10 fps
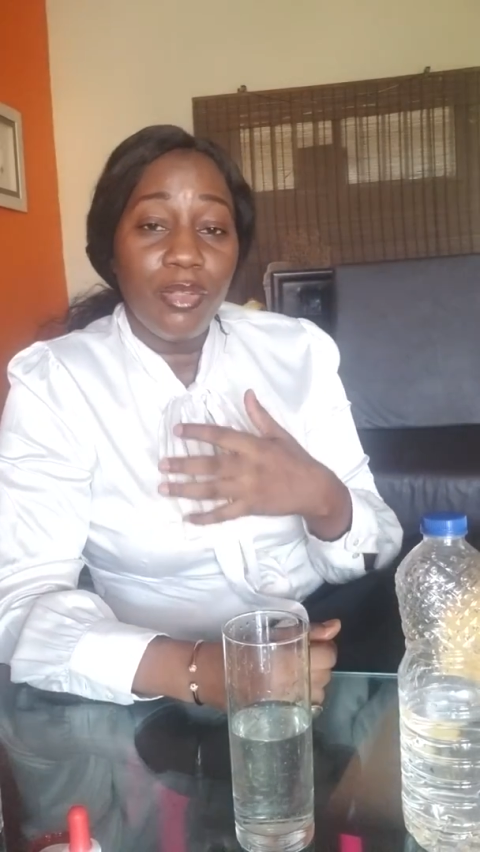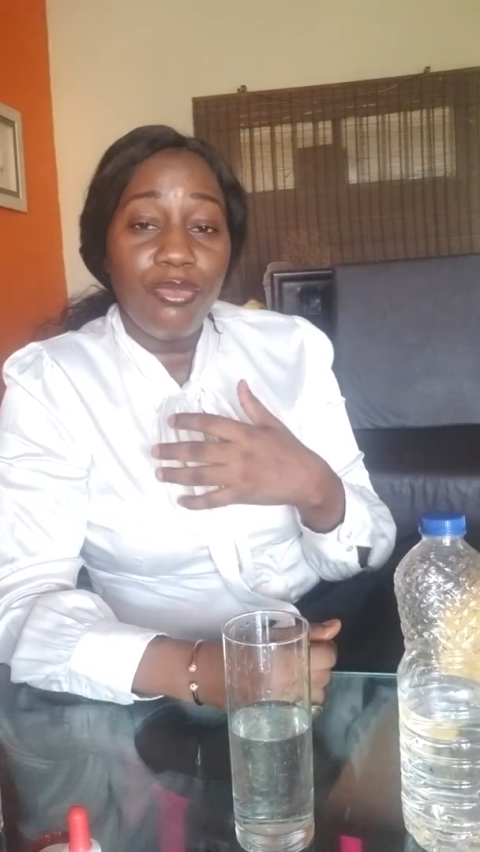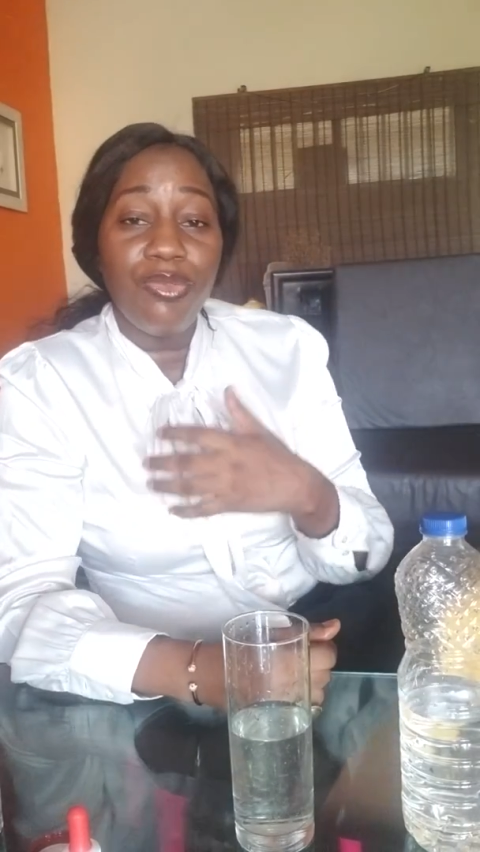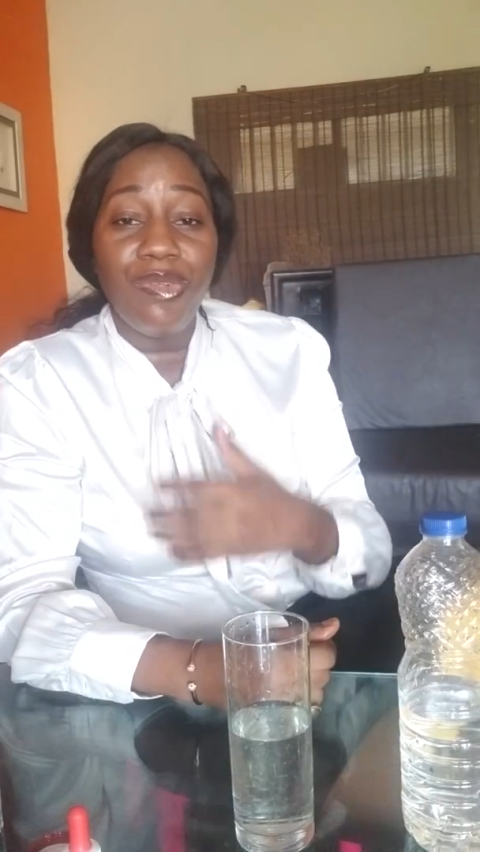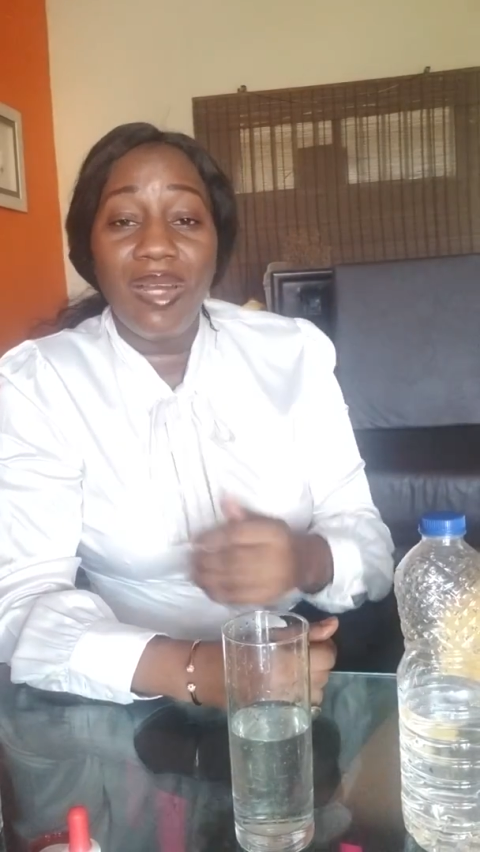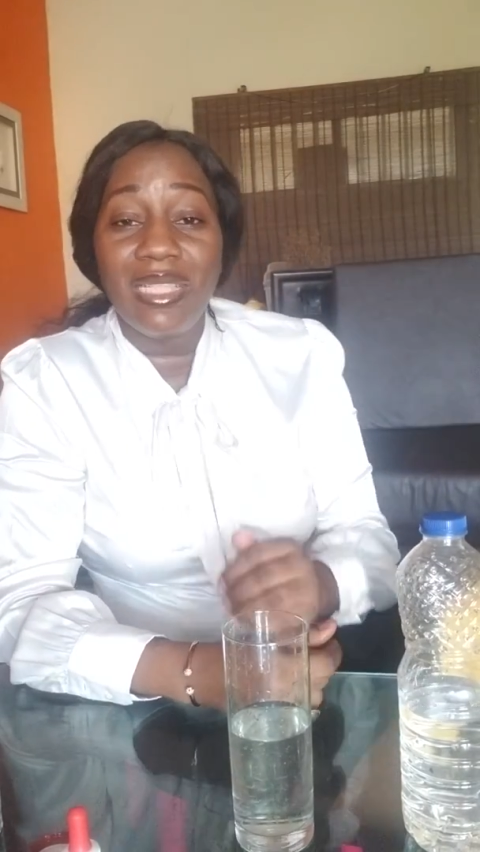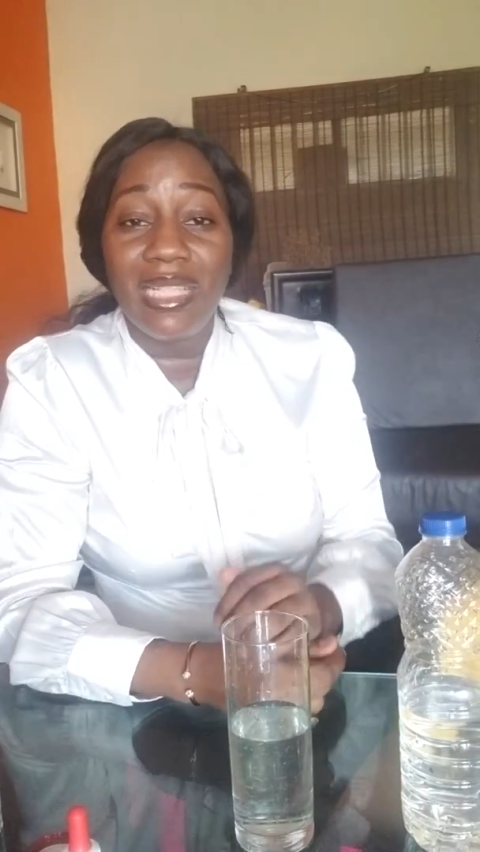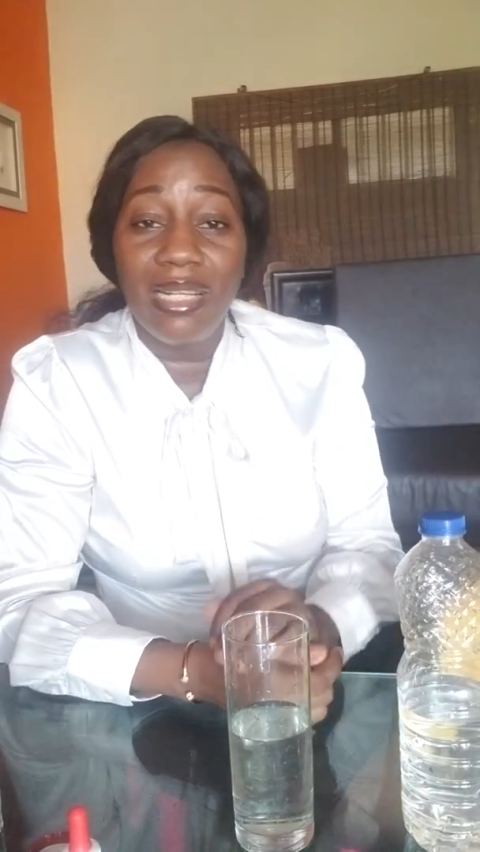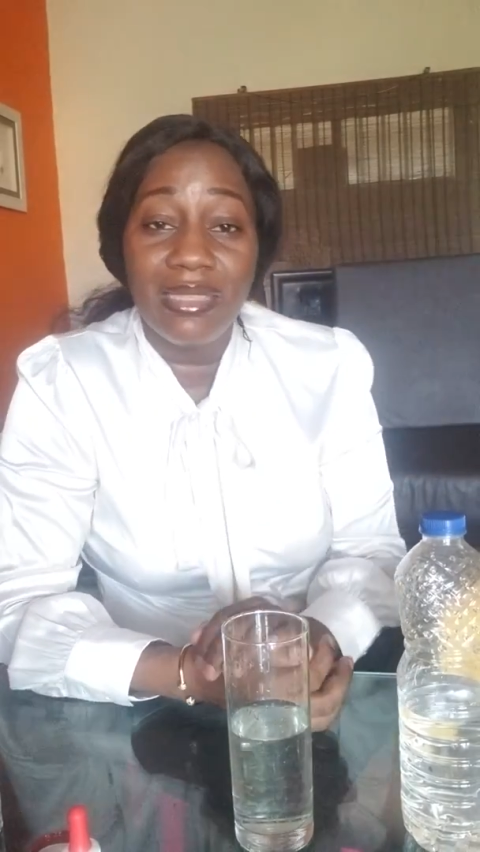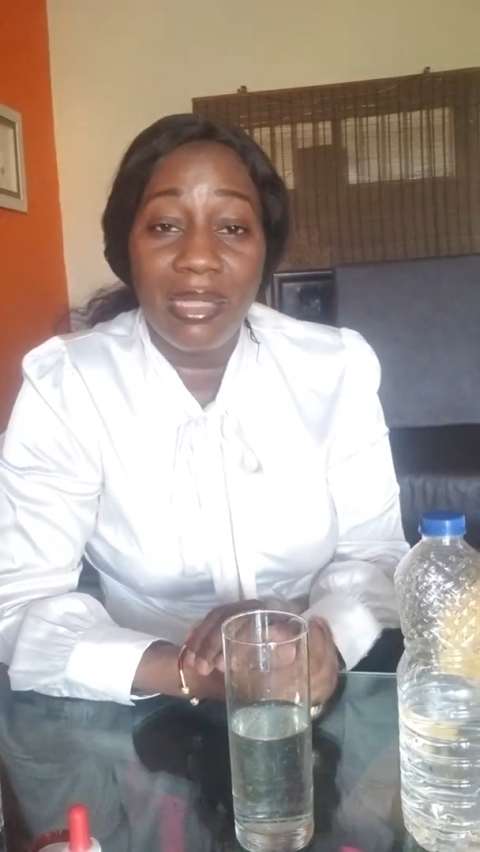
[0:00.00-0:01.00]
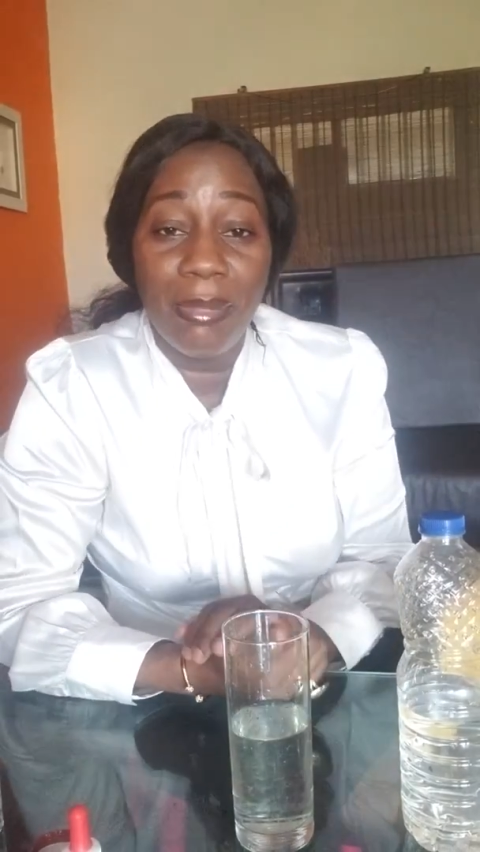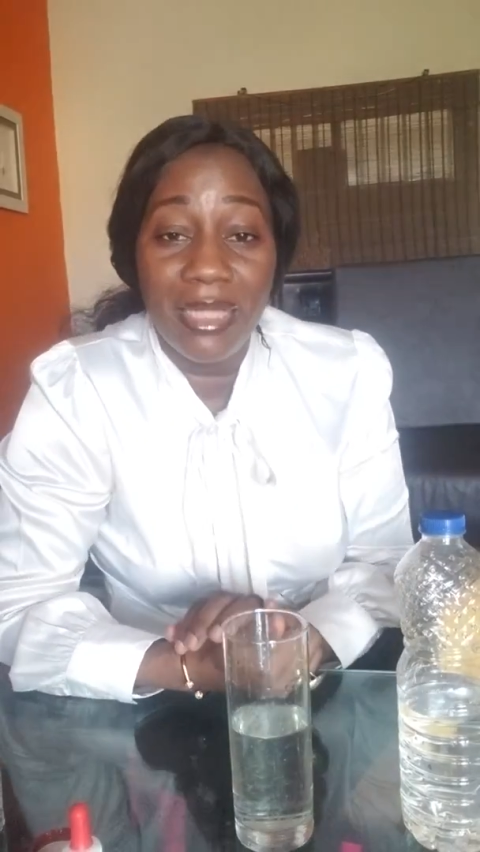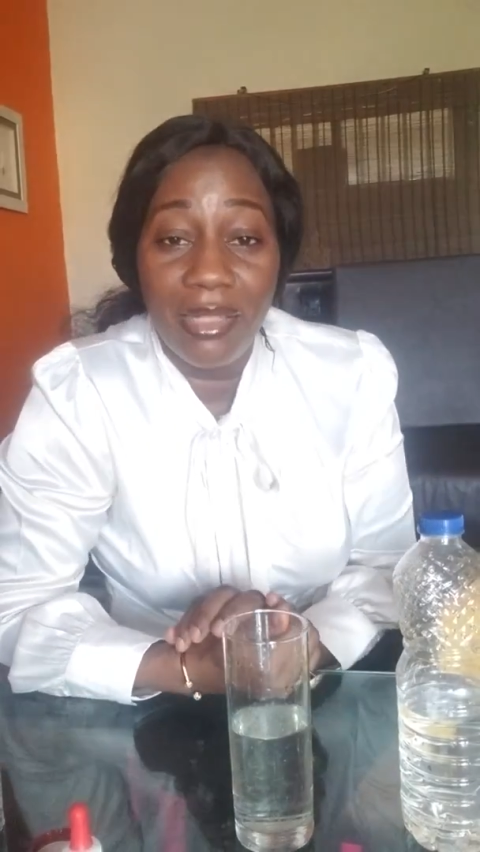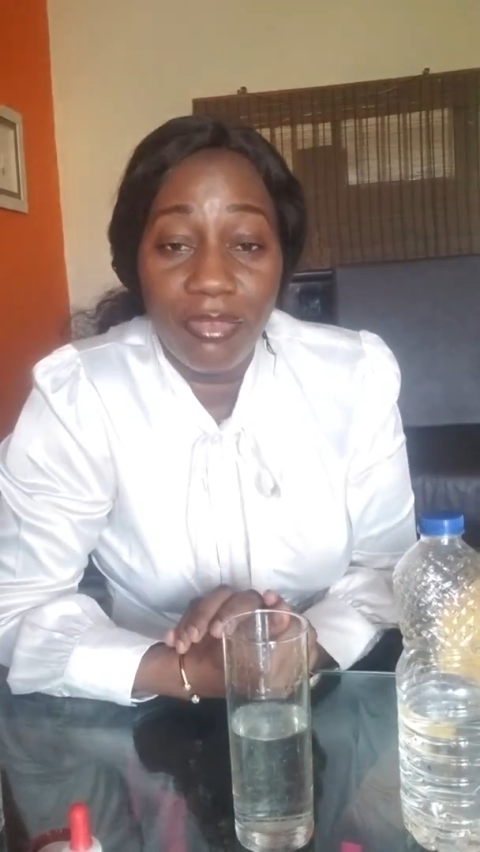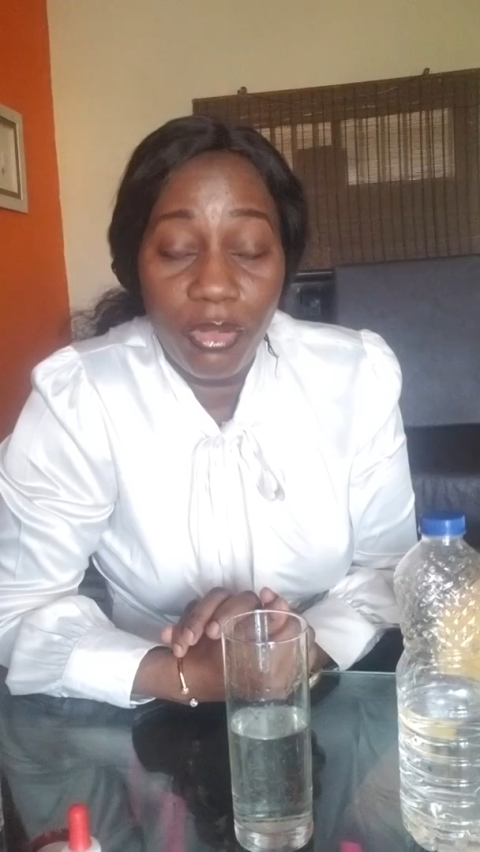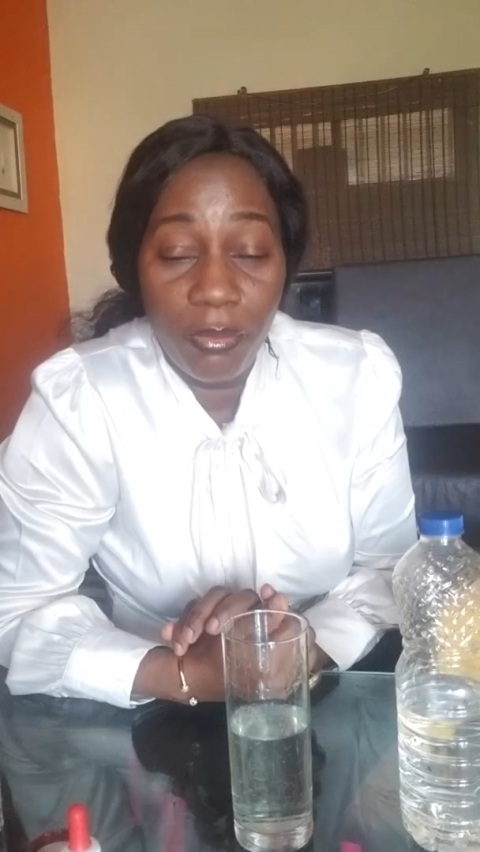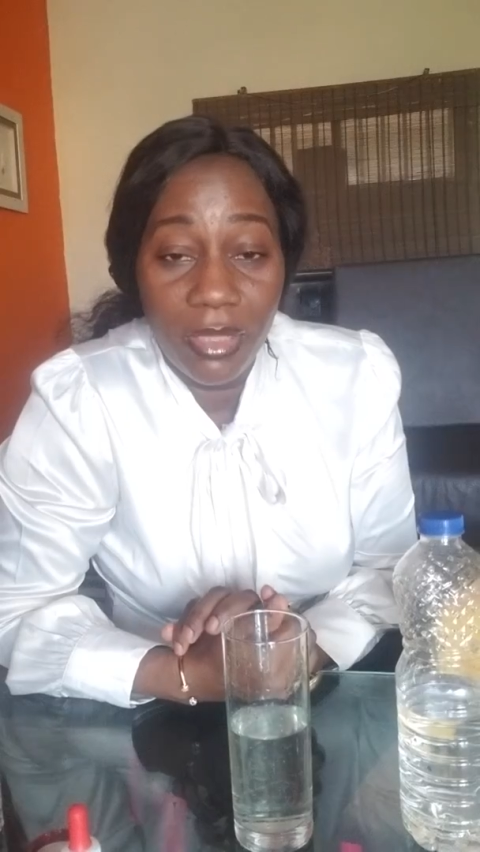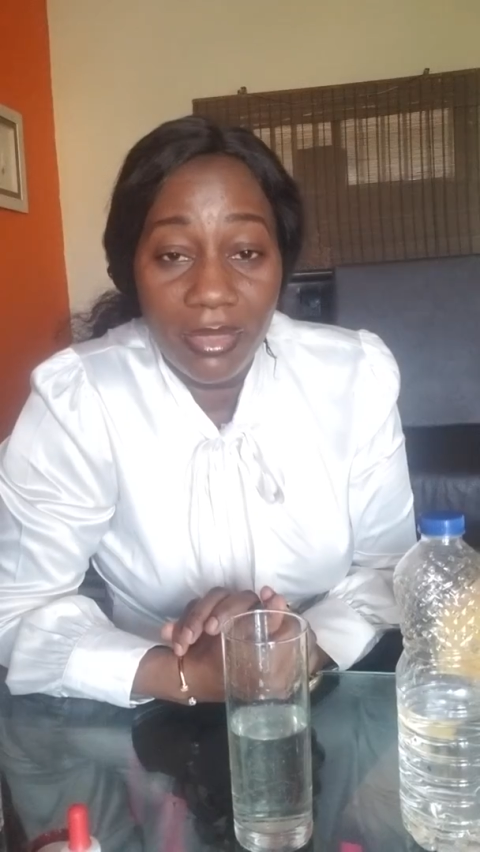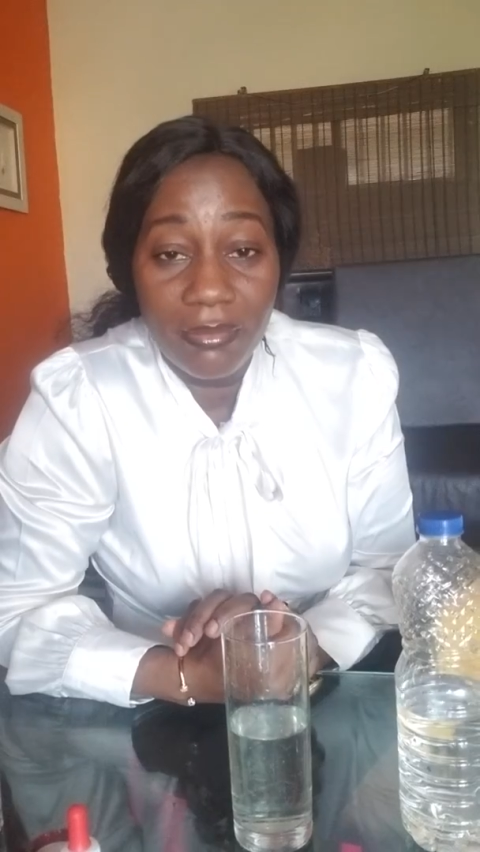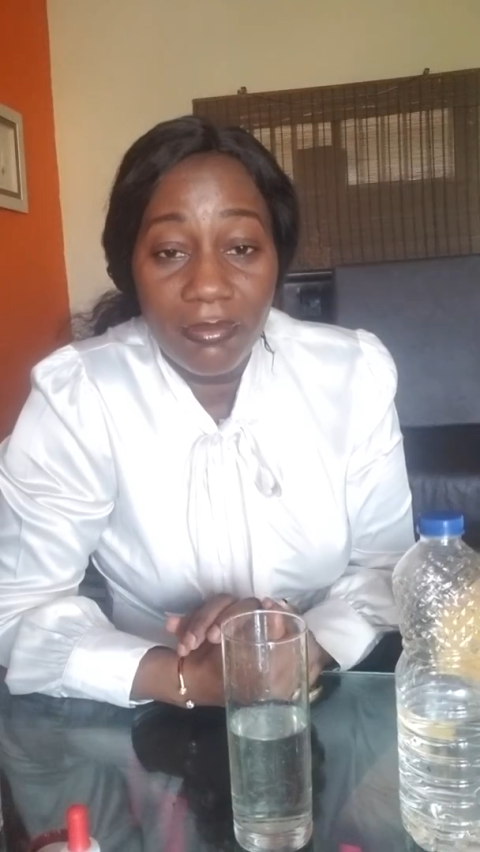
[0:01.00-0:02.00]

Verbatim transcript: free radicals that might have come in